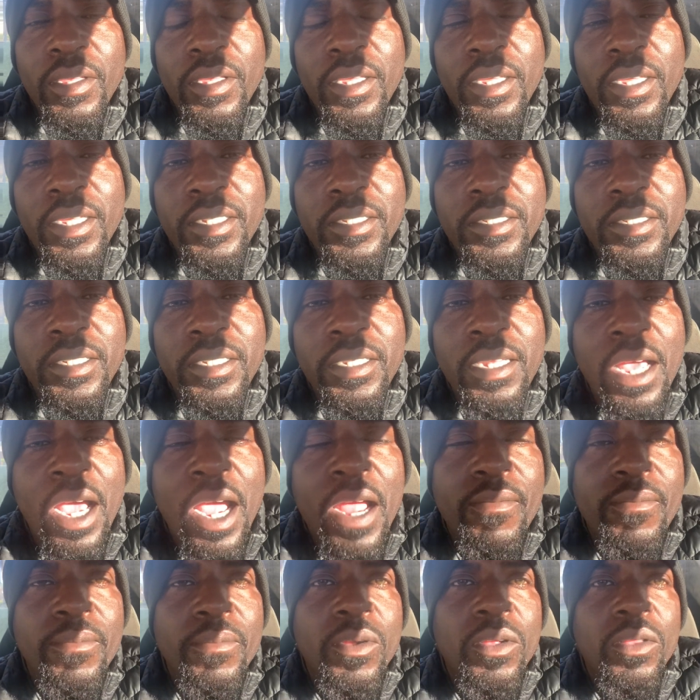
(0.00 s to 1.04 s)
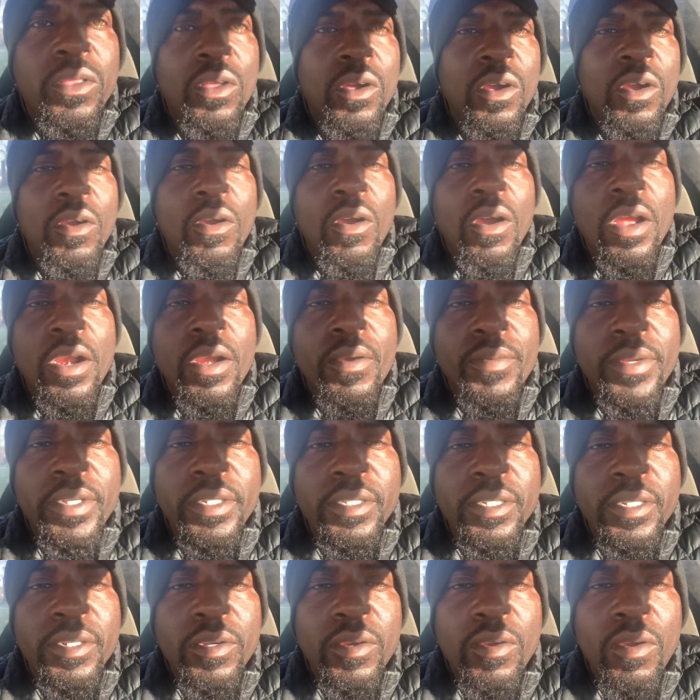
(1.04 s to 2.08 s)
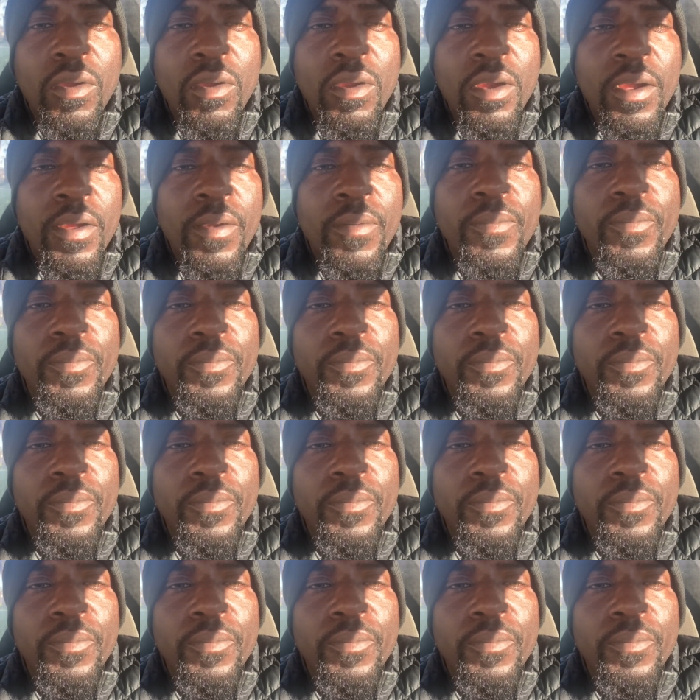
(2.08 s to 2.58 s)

And she died from clogged arteries in her heart.